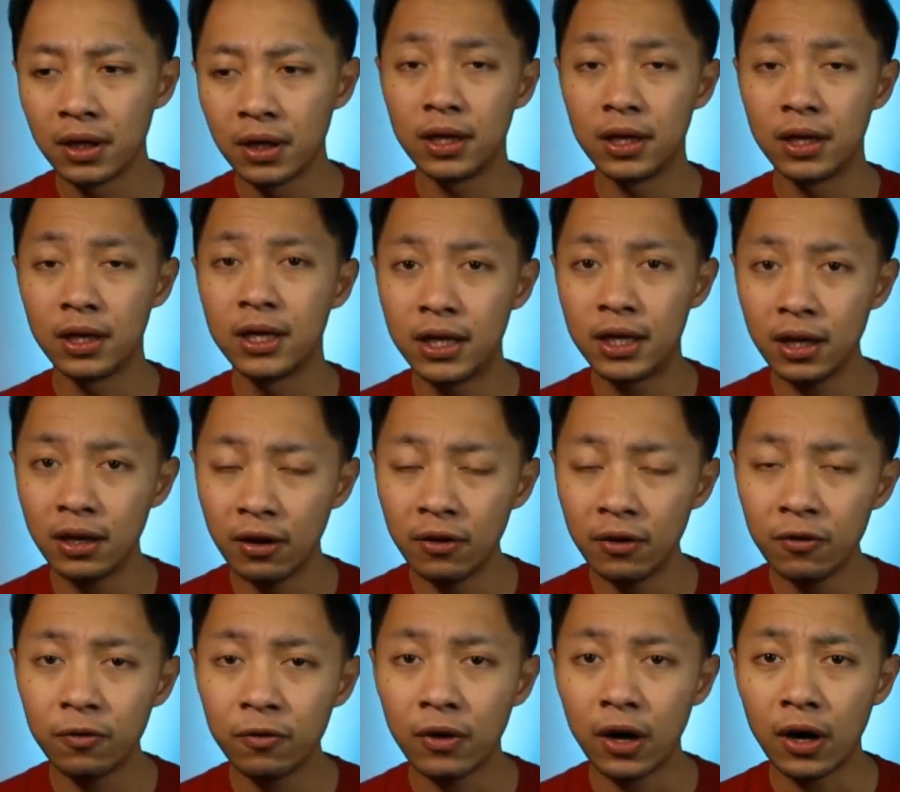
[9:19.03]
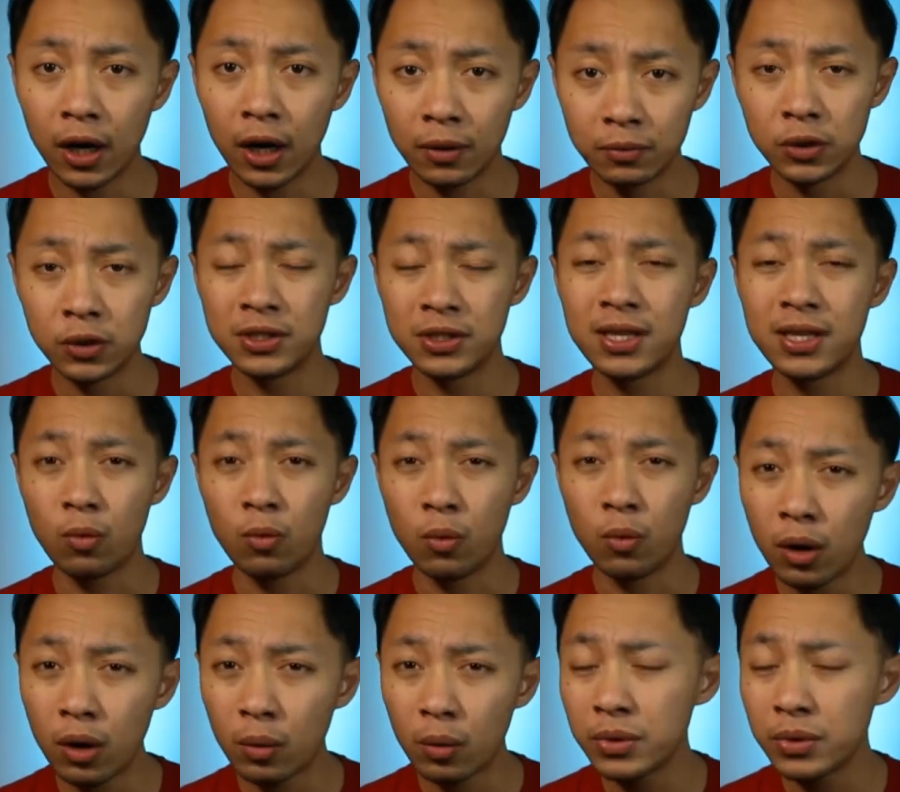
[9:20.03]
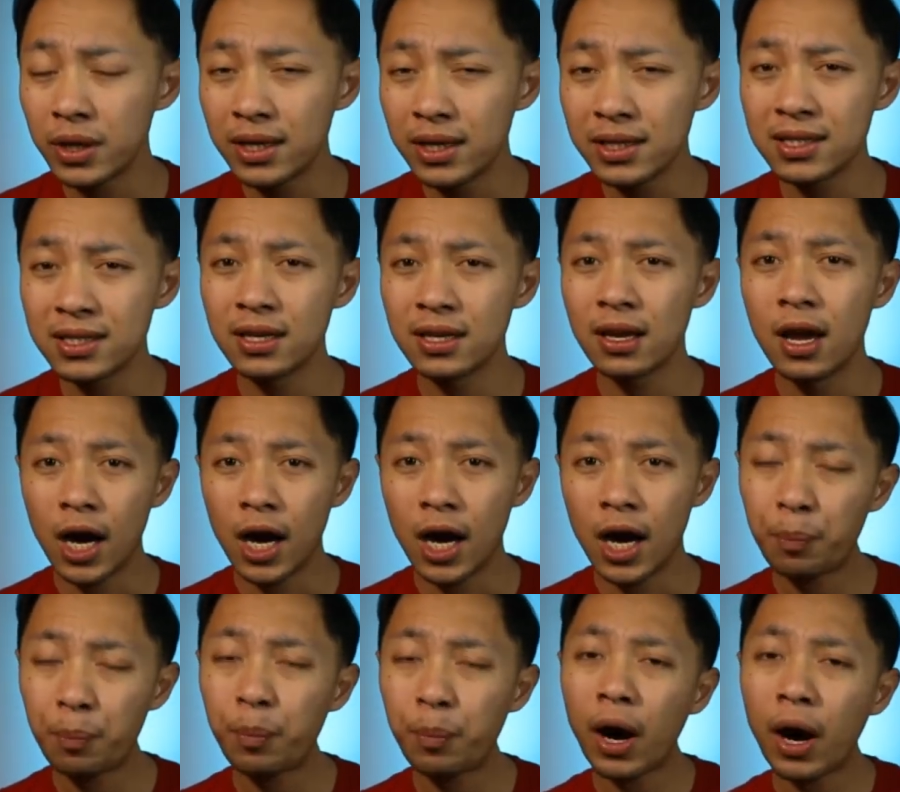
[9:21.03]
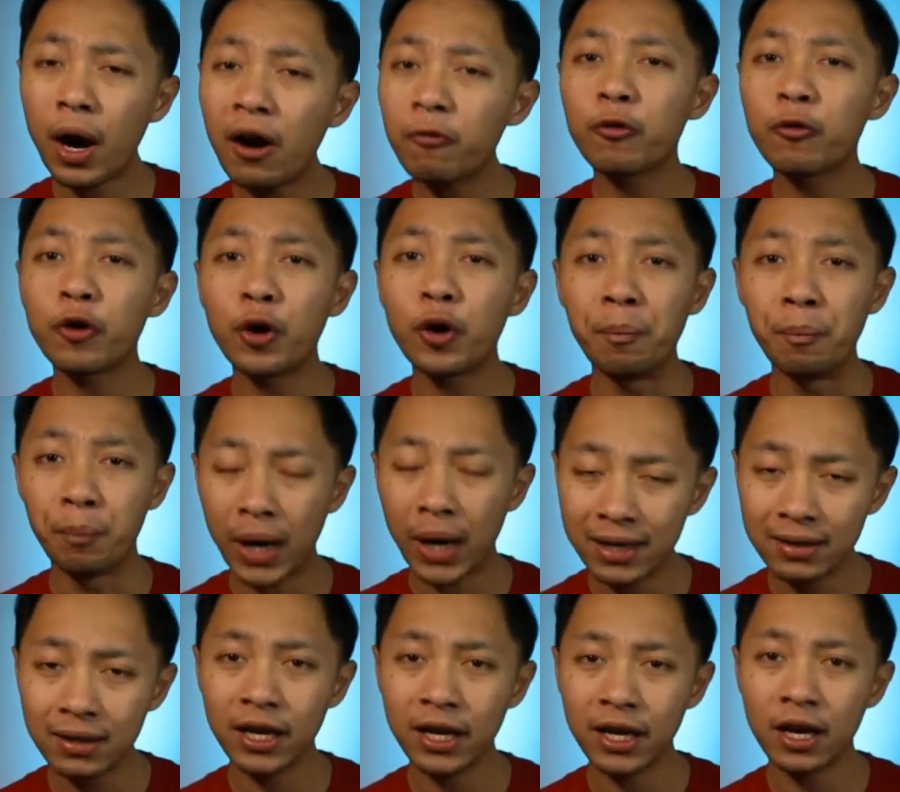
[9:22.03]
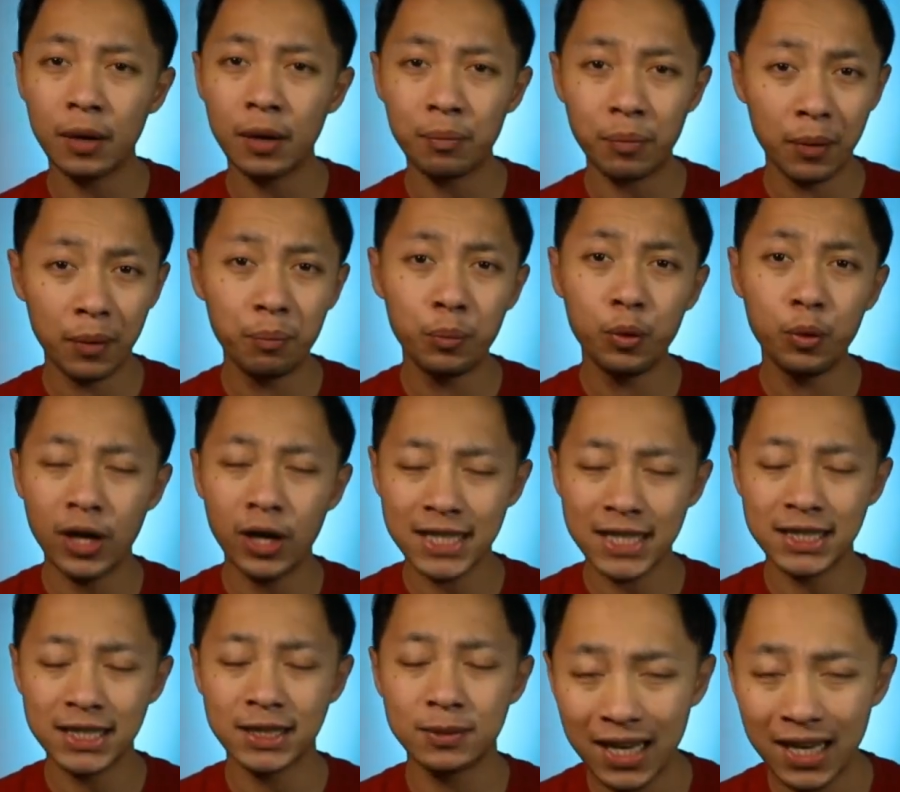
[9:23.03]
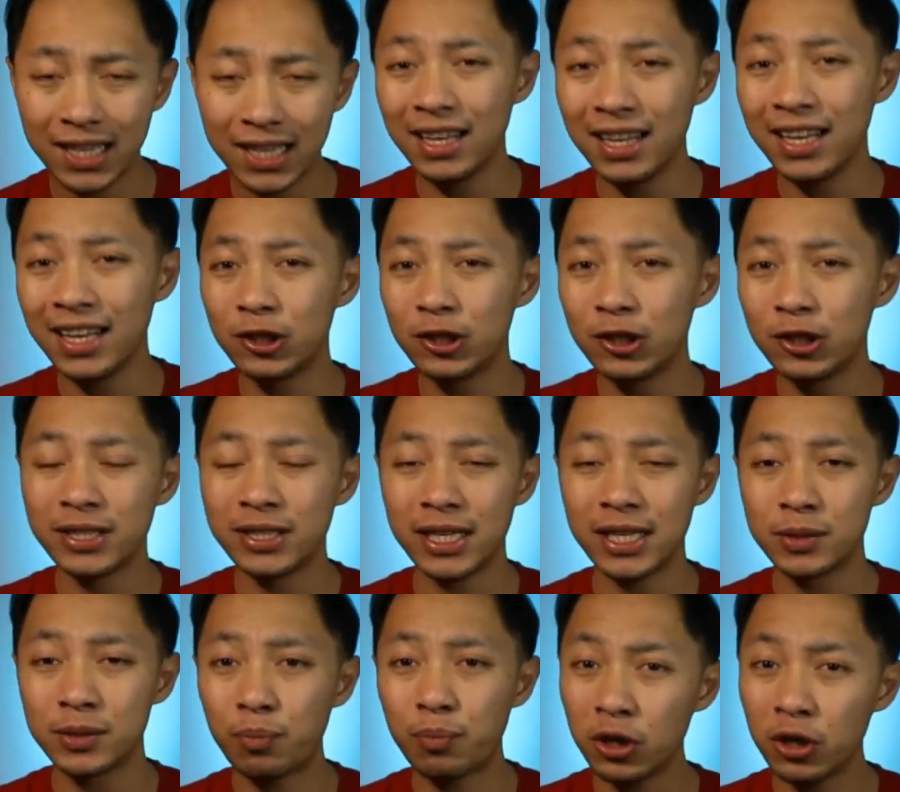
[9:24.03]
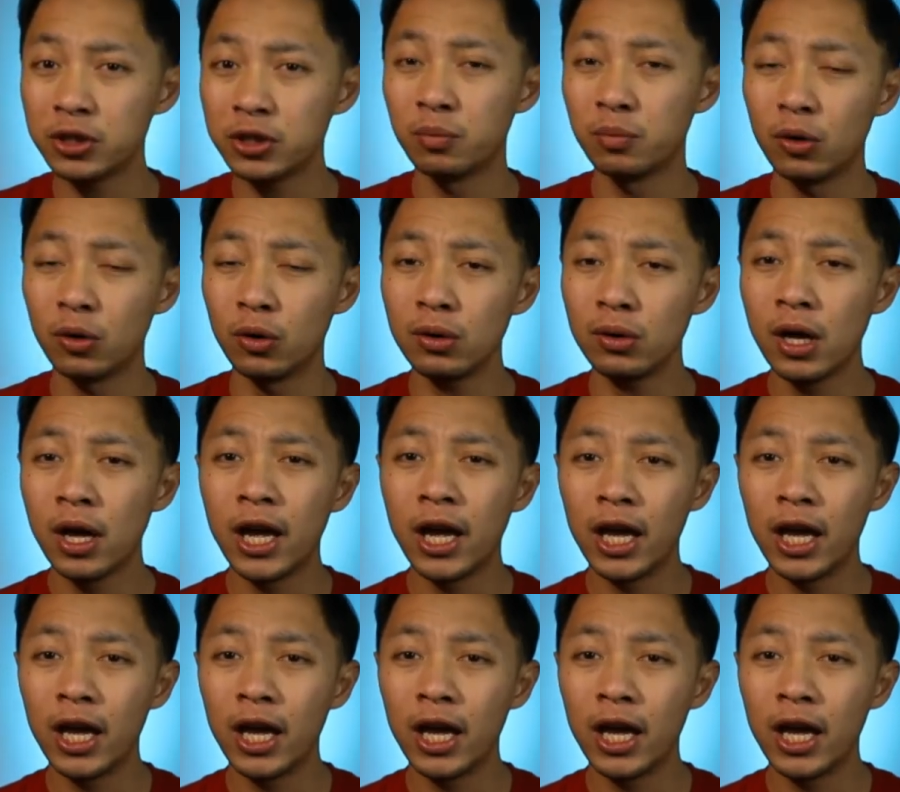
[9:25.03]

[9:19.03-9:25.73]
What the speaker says: give to stay warm is, apart from bundling up and put as many layers as possible,